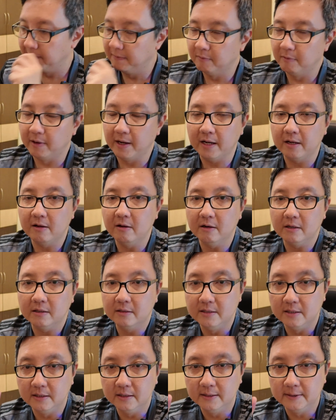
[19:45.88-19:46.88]
when I
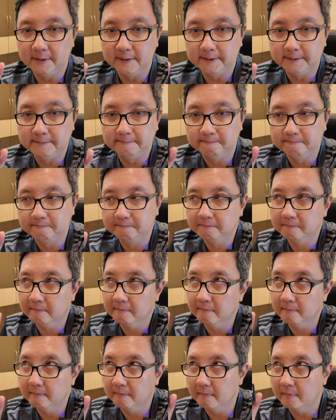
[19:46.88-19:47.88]
got the
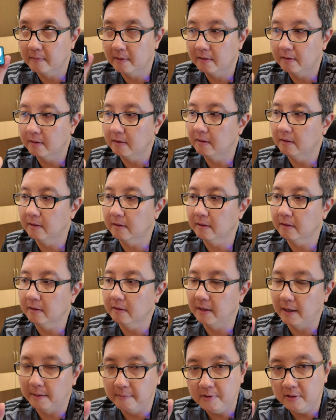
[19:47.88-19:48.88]

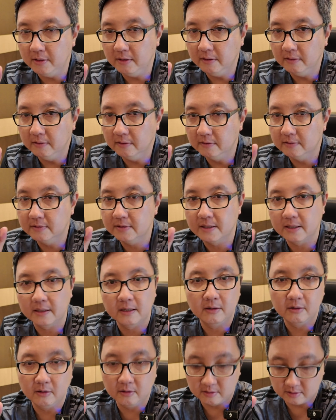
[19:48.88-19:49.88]
camera
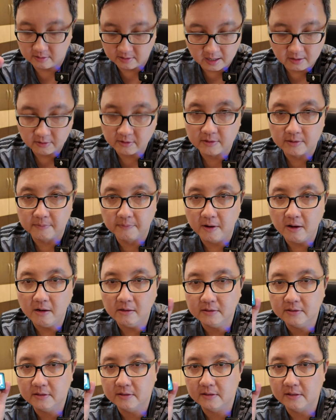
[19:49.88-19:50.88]
out of the
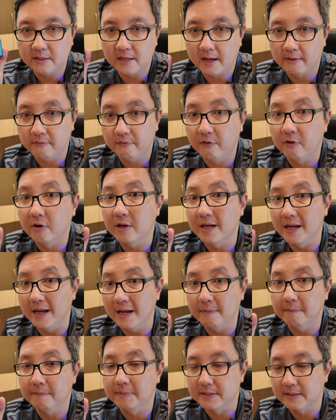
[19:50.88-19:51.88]
box, it had
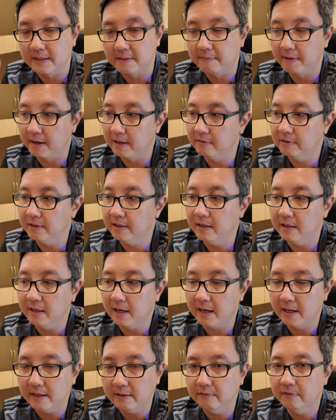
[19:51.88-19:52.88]
48% battery
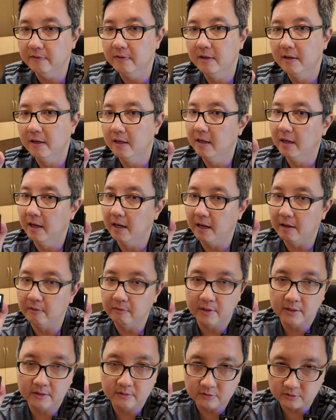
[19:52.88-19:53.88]
life. I
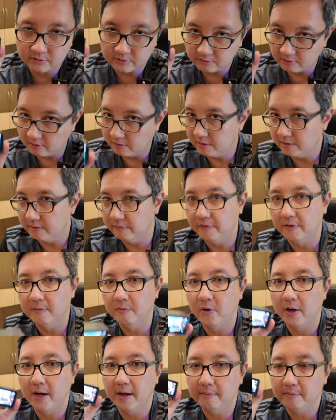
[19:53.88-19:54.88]
went to do all the
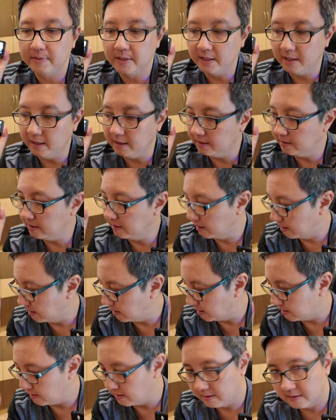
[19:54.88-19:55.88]
firmware update.
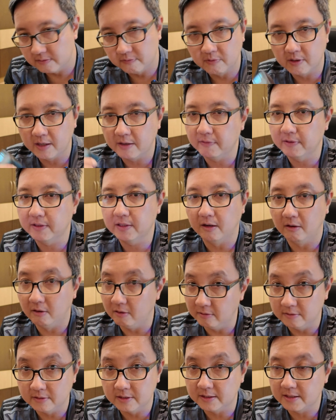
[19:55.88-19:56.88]
I did whatever,
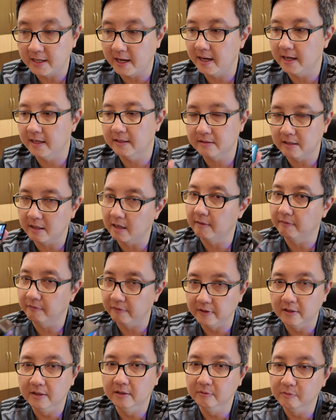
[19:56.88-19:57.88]
all the tests. I
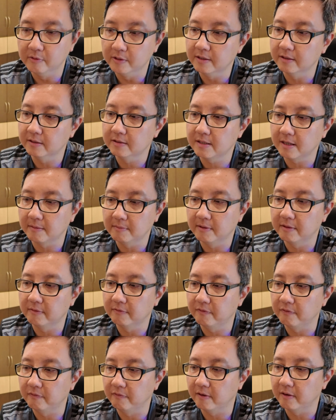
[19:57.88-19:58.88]
fiddled with some of
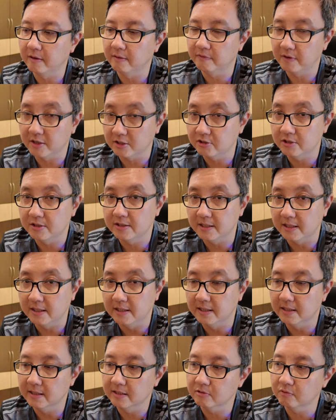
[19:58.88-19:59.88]
the functions earlier